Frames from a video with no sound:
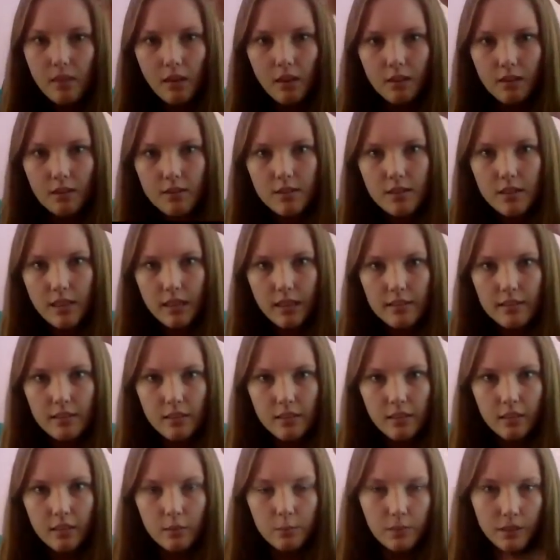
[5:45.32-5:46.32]
you can see he has
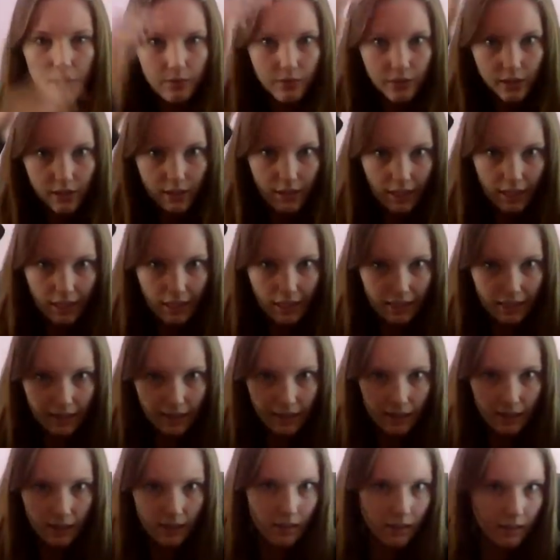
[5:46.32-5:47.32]
a little bit of like
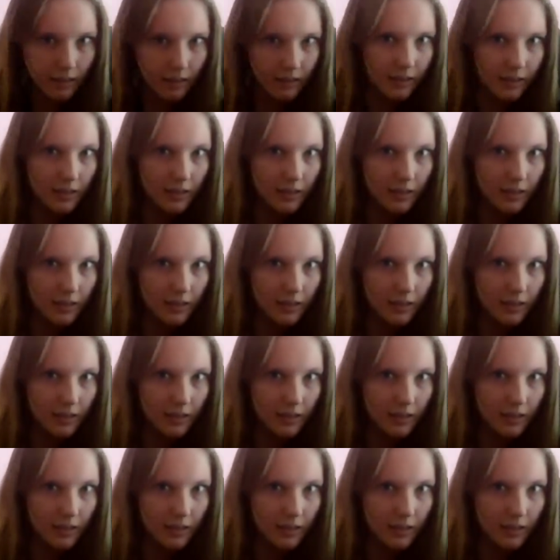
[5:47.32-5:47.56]
hair